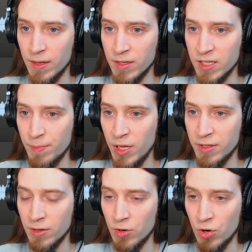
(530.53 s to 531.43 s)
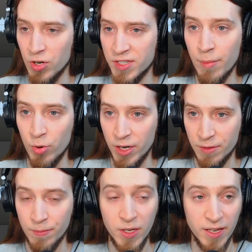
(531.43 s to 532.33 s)
Split or separate
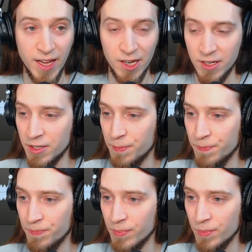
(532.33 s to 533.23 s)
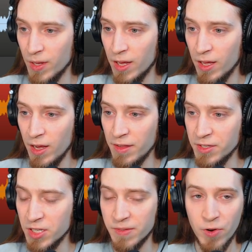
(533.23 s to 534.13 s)
in edit. And
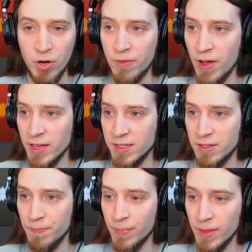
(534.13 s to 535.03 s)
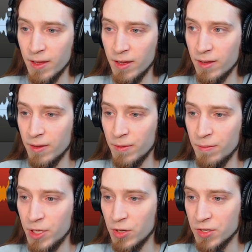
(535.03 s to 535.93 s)
this is very fast
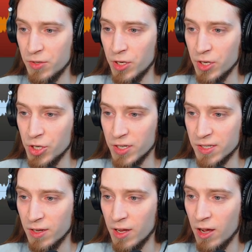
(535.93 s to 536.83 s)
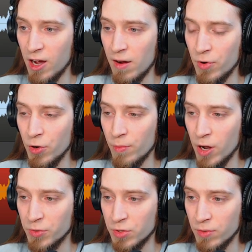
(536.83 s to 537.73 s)
because you can just hover your
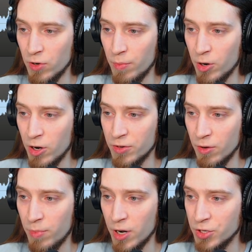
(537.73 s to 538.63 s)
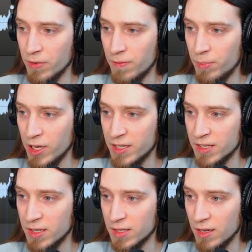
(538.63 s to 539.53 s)
mouse over a bunch of
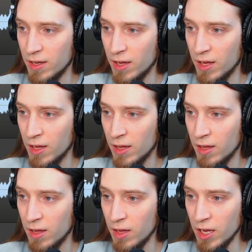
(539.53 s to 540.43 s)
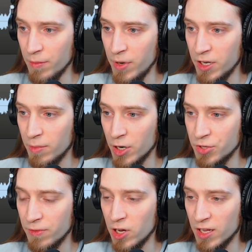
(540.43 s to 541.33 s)
places and make a bunch
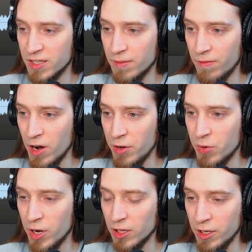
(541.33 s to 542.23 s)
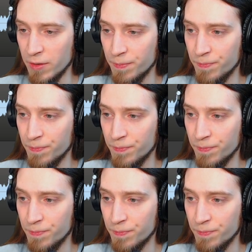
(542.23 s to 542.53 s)
of cuts very quickly.